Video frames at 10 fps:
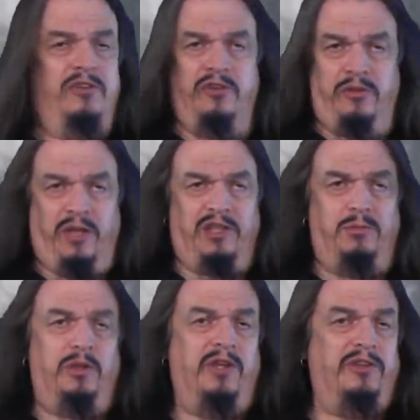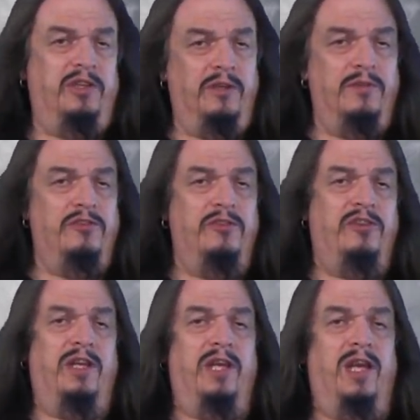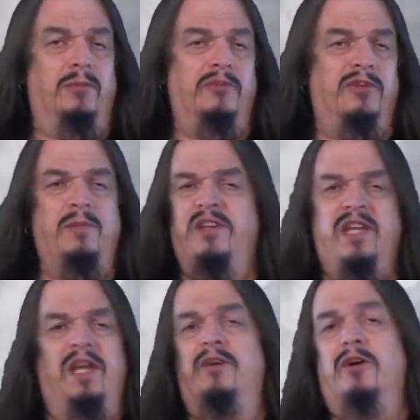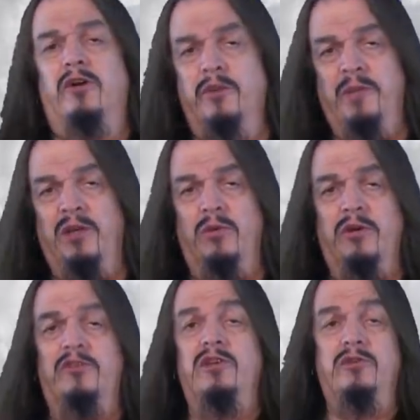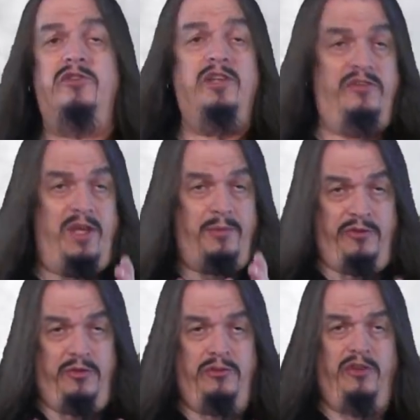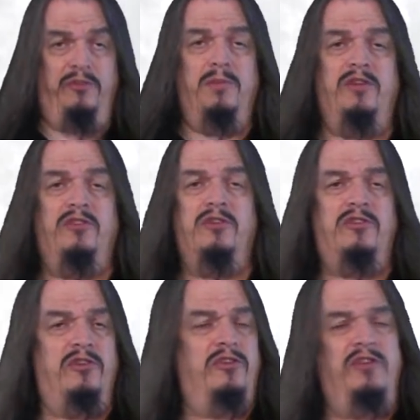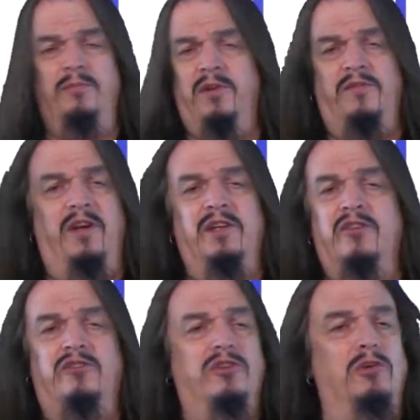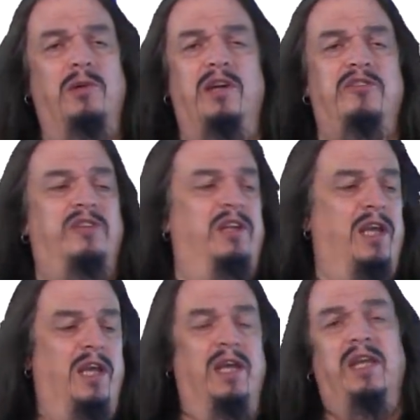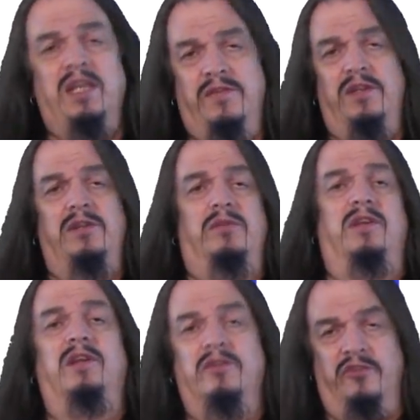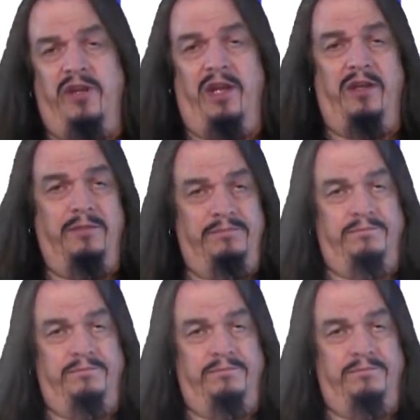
And since you like to point out the differences in animals, let me take out all the big words and use the examples you just mentioned to simplify this so much that even you can understand